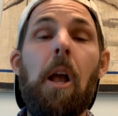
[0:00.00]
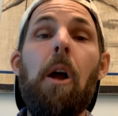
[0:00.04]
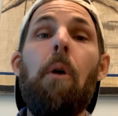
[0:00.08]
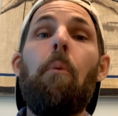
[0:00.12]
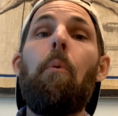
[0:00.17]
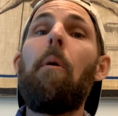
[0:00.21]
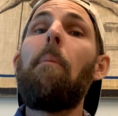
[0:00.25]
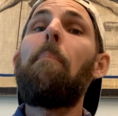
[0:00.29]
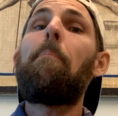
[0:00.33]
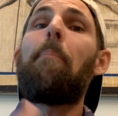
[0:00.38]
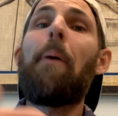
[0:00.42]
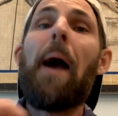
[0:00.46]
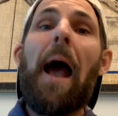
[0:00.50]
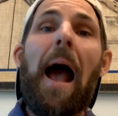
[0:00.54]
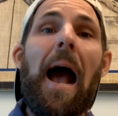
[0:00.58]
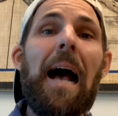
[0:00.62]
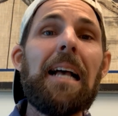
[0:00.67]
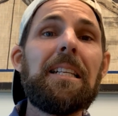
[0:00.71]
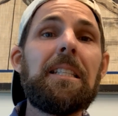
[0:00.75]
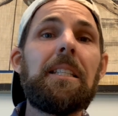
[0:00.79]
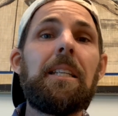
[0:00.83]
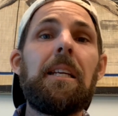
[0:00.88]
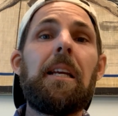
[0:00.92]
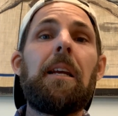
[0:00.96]
We're
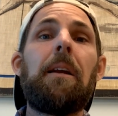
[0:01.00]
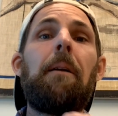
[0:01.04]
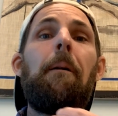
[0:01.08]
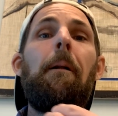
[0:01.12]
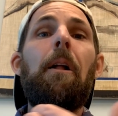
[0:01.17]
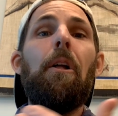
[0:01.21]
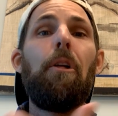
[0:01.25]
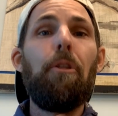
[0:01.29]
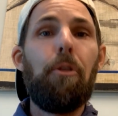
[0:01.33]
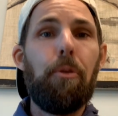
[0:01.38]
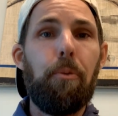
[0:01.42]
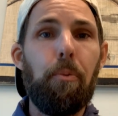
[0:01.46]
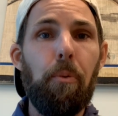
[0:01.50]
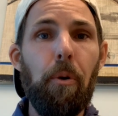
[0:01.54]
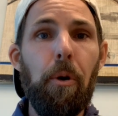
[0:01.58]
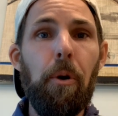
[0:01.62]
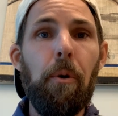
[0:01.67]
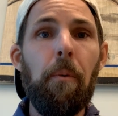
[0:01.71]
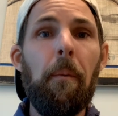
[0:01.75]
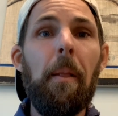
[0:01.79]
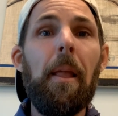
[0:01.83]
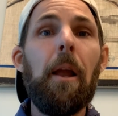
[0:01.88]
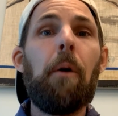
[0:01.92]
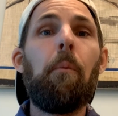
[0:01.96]
passing through.